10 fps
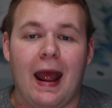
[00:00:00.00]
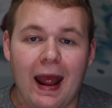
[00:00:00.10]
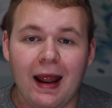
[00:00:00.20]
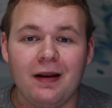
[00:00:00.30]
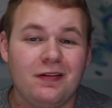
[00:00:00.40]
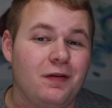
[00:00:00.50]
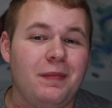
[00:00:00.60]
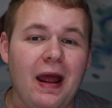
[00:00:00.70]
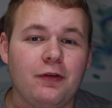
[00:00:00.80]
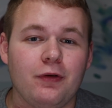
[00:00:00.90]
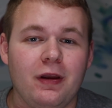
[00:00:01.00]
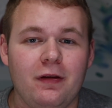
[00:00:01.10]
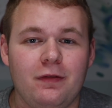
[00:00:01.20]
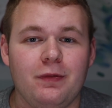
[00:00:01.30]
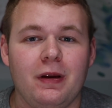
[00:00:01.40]
and some natural
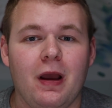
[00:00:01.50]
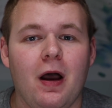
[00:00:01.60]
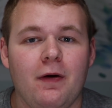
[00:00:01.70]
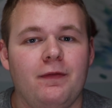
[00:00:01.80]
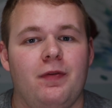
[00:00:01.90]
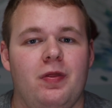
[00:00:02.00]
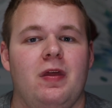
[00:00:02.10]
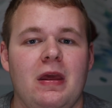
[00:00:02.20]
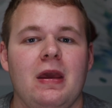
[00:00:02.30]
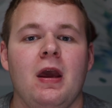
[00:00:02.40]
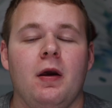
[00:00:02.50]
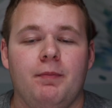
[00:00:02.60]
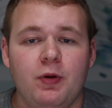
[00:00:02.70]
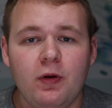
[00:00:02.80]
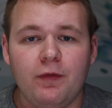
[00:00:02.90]
history of the
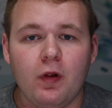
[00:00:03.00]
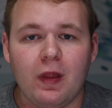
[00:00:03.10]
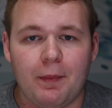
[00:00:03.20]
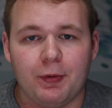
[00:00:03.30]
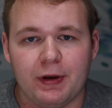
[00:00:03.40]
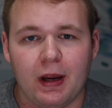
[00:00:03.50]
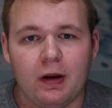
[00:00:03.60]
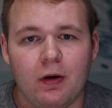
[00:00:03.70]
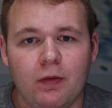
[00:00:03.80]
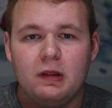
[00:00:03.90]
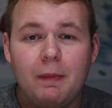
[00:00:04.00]
beautiful leopard gecko.